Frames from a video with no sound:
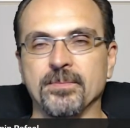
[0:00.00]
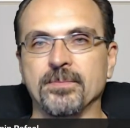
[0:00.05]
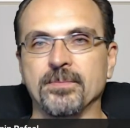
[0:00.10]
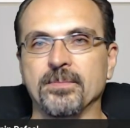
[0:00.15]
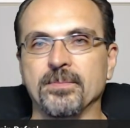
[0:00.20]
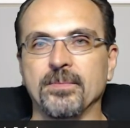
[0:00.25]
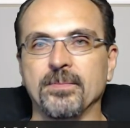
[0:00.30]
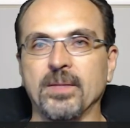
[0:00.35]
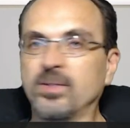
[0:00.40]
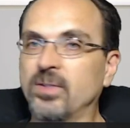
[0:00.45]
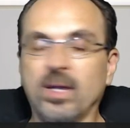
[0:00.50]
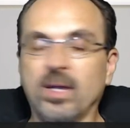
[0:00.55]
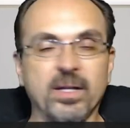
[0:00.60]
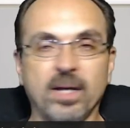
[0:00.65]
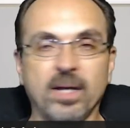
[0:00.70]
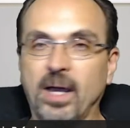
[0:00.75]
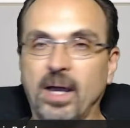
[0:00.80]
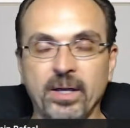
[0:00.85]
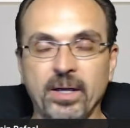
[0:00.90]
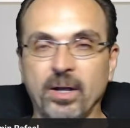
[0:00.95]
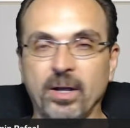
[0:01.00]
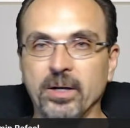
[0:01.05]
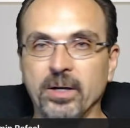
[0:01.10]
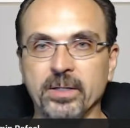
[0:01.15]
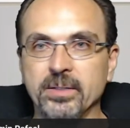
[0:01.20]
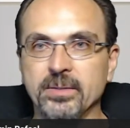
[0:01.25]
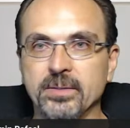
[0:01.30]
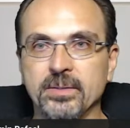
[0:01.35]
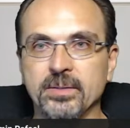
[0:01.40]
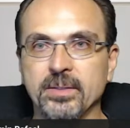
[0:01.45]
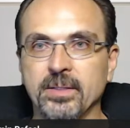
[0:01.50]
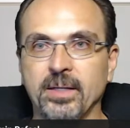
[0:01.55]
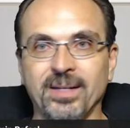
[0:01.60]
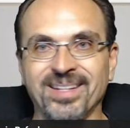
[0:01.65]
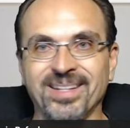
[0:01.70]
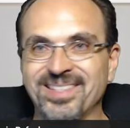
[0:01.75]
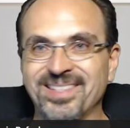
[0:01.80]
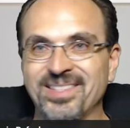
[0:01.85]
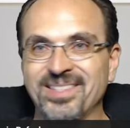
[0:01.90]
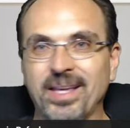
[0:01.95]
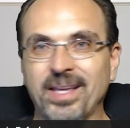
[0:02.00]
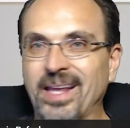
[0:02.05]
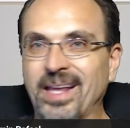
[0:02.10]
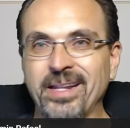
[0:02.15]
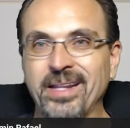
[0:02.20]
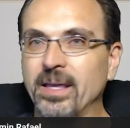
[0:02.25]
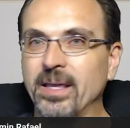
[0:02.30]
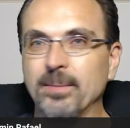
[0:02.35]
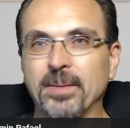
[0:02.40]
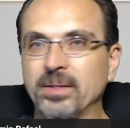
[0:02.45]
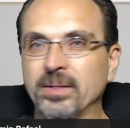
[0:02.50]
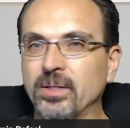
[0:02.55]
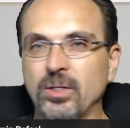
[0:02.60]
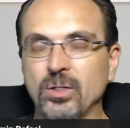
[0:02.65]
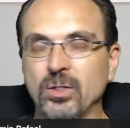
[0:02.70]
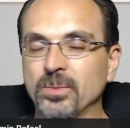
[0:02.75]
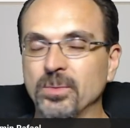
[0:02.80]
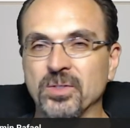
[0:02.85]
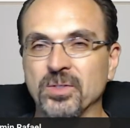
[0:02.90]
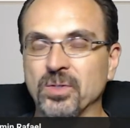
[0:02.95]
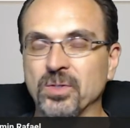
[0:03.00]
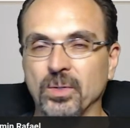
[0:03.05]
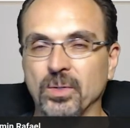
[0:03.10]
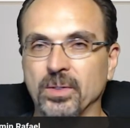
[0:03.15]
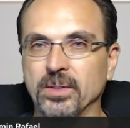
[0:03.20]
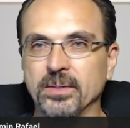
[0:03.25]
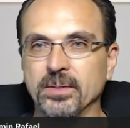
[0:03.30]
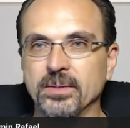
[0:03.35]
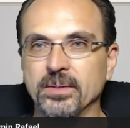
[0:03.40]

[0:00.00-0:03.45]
It's not high art. It doesn't say anything about the human soul.